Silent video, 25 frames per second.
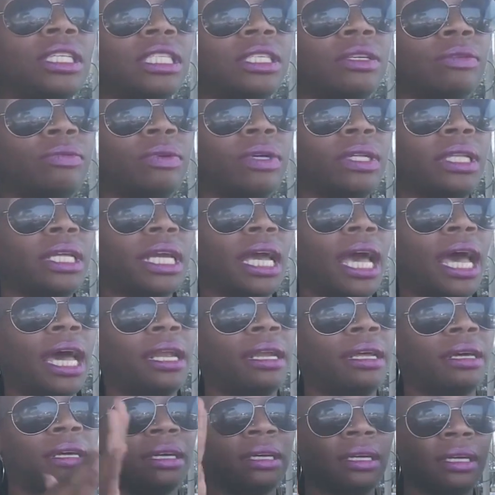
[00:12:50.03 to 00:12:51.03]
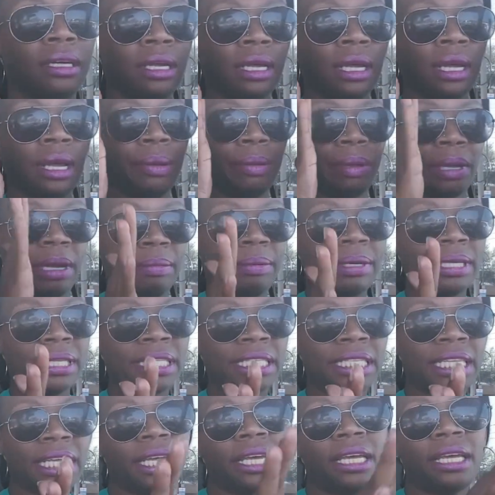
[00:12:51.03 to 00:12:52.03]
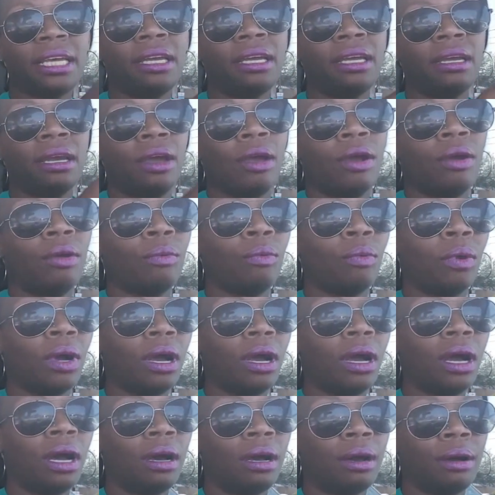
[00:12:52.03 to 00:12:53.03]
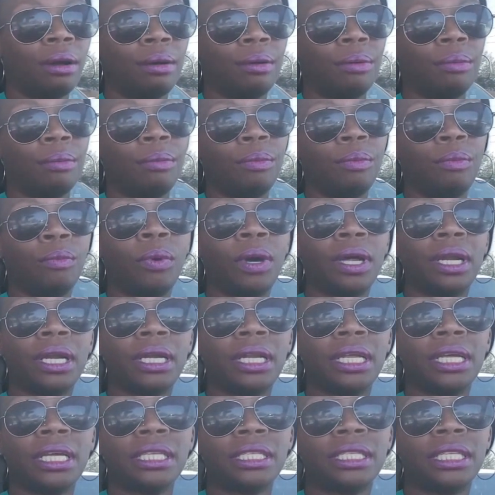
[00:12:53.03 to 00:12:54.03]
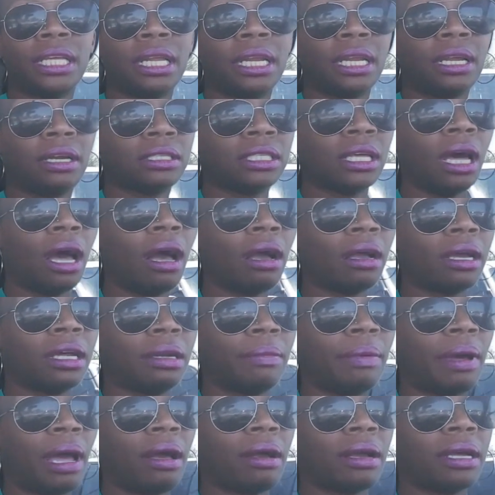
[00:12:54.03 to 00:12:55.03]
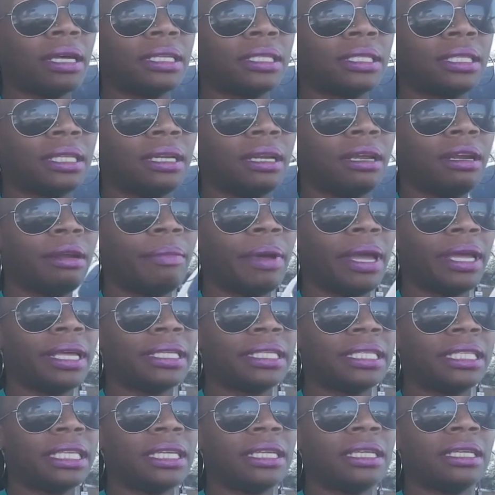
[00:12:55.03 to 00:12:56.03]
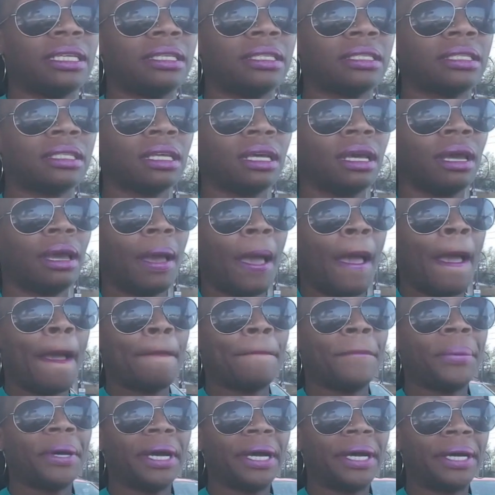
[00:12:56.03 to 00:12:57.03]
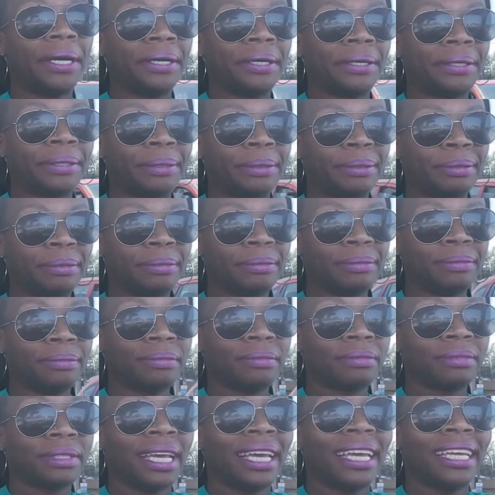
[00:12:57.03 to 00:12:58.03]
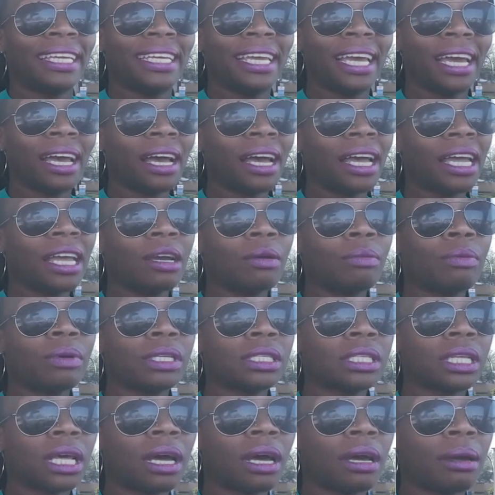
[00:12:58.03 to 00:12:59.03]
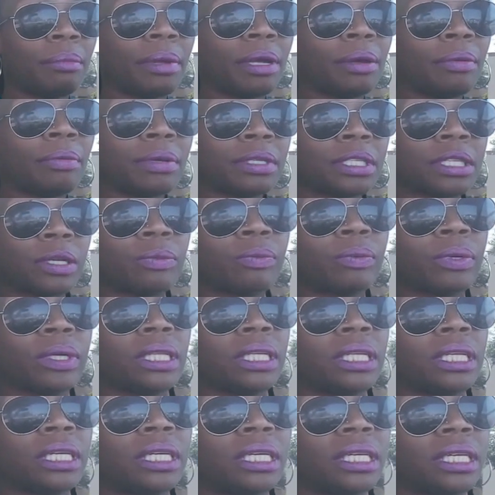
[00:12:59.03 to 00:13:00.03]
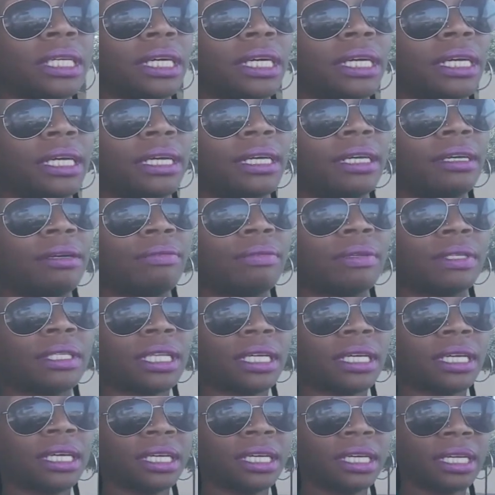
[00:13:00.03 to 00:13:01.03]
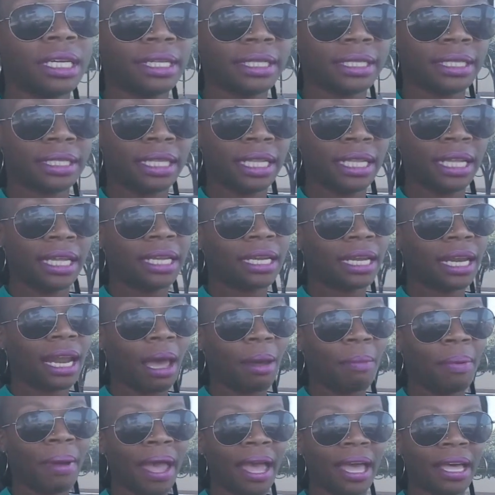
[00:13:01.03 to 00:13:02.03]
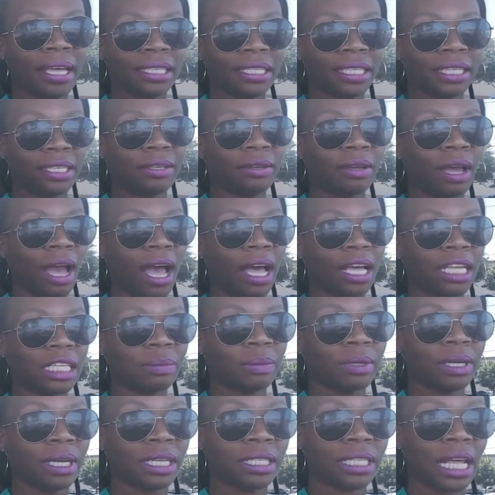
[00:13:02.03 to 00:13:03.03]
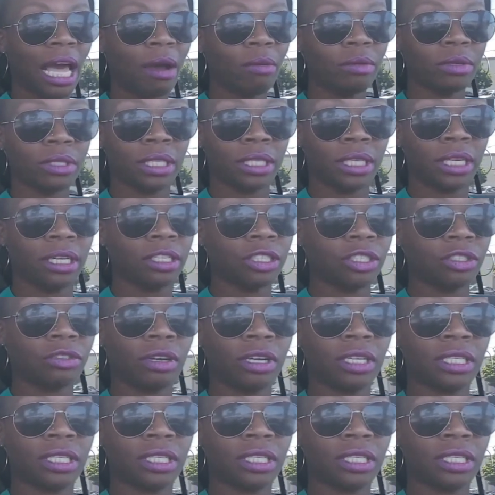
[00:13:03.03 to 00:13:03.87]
you need to really kind of be able to see what it is that they're talking about, because then it'll make sense. But it was a good thing that I passed it, you guys, because I was in there